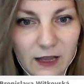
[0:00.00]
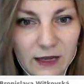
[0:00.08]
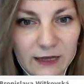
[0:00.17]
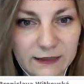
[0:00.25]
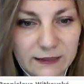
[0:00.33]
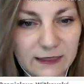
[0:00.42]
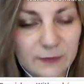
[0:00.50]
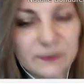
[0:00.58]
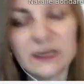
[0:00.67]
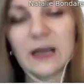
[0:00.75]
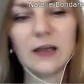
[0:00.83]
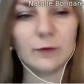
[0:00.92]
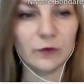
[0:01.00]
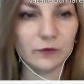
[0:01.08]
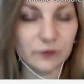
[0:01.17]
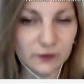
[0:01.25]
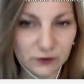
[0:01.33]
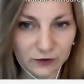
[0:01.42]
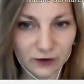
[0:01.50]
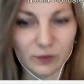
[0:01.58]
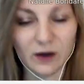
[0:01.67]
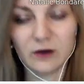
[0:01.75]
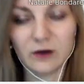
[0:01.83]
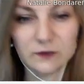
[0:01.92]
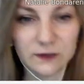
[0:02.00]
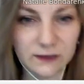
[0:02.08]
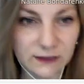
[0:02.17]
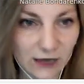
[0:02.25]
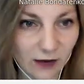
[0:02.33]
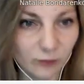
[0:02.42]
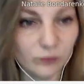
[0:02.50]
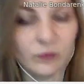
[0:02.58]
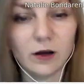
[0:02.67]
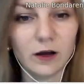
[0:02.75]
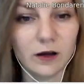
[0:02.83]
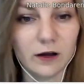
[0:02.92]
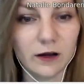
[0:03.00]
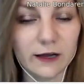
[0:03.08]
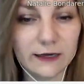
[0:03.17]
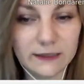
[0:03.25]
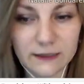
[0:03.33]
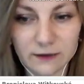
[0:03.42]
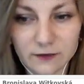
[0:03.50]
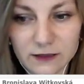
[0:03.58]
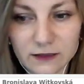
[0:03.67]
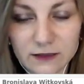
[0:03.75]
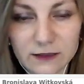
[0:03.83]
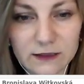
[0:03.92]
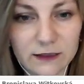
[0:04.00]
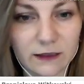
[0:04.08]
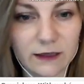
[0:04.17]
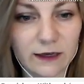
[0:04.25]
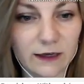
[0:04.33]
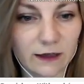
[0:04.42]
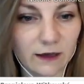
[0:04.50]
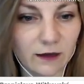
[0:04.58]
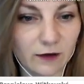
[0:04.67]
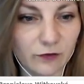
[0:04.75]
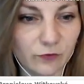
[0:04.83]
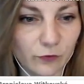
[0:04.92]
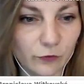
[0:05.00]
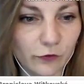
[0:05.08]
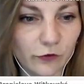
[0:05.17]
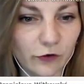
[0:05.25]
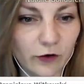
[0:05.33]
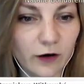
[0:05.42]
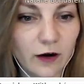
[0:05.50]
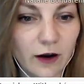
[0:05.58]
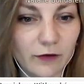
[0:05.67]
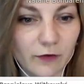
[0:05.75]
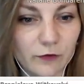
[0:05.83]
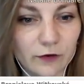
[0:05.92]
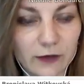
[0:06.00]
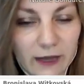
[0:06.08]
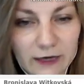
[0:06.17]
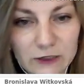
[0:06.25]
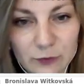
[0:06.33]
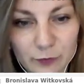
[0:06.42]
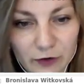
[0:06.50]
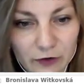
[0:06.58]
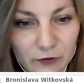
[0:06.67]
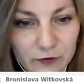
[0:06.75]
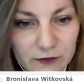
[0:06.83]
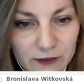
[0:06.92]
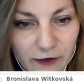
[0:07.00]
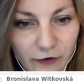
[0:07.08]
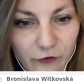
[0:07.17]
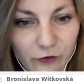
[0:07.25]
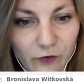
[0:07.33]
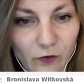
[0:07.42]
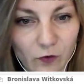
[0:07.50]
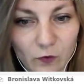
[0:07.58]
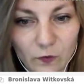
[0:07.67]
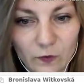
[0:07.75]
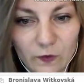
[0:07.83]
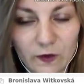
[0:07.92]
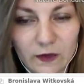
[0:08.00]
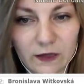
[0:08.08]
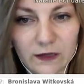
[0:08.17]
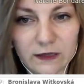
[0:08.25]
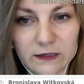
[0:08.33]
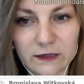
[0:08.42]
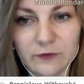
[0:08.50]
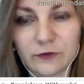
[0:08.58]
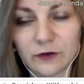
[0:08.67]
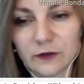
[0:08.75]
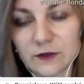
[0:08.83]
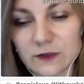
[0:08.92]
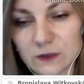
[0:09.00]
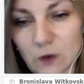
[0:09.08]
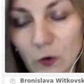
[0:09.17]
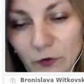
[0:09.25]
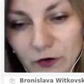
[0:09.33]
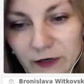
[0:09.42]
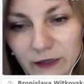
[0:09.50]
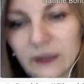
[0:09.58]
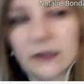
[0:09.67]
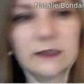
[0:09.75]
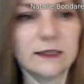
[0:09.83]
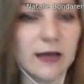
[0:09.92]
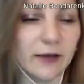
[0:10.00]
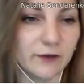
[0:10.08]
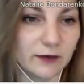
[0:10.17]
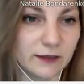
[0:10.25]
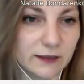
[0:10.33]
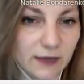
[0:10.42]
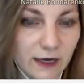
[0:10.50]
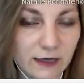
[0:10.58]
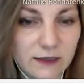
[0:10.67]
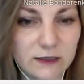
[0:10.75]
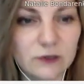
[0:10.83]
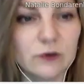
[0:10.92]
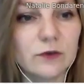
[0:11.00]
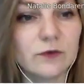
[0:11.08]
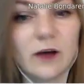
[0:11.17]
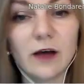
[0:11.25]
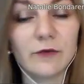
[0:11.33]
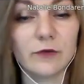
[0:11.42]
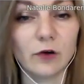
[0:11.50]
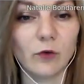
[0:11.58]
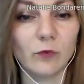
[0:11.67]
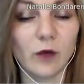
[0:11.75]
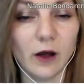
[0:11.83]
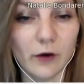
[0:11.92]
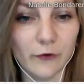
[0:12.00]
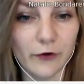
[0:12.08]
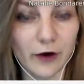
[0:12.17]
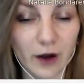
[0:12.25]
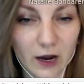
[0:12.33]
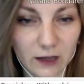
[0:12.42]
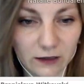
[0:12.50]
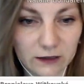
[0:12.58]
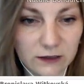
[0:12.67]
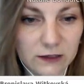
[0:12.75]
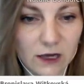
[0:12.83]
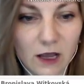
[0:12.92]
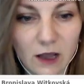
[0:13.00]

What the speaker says: At the same time, if we talk about some activities in Gili Lankanfushi, we would like to pay your attention on different snorkeling and diving sites not far from our island.